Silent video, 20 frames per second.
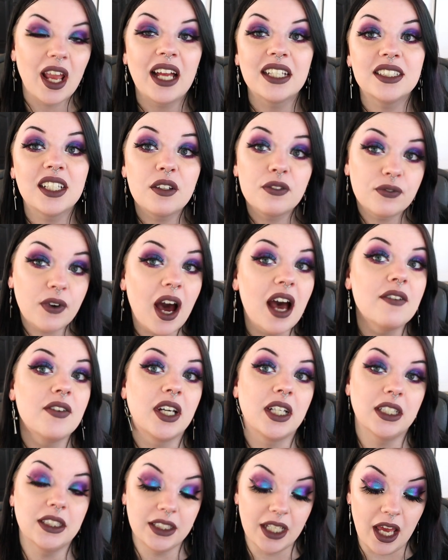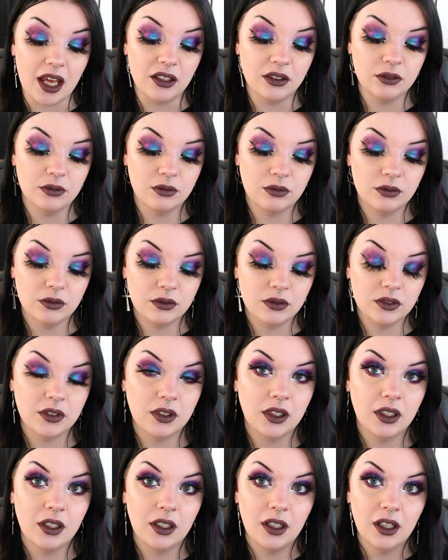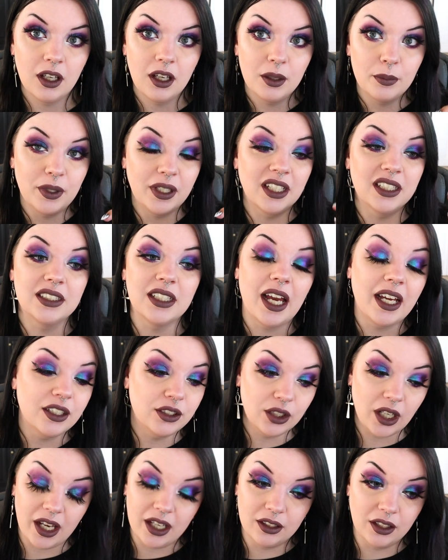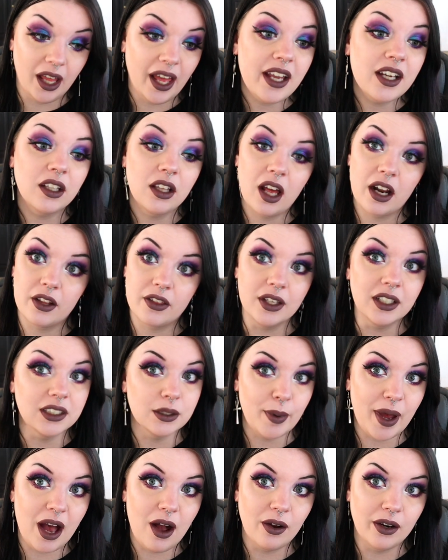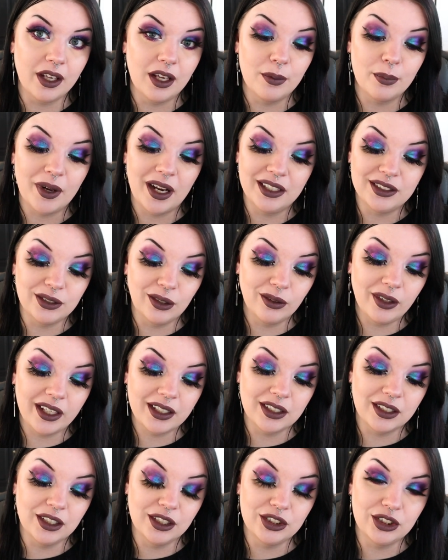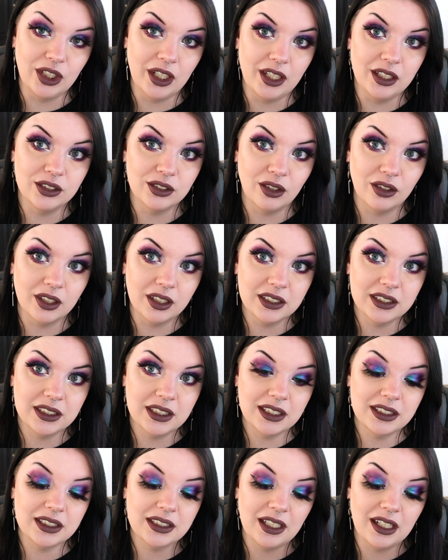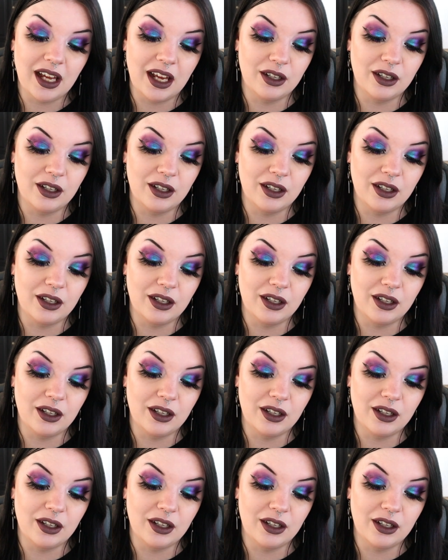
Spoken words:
5 out of 10, because I like a lot of things about it, but I don't like the shades aren't consistent.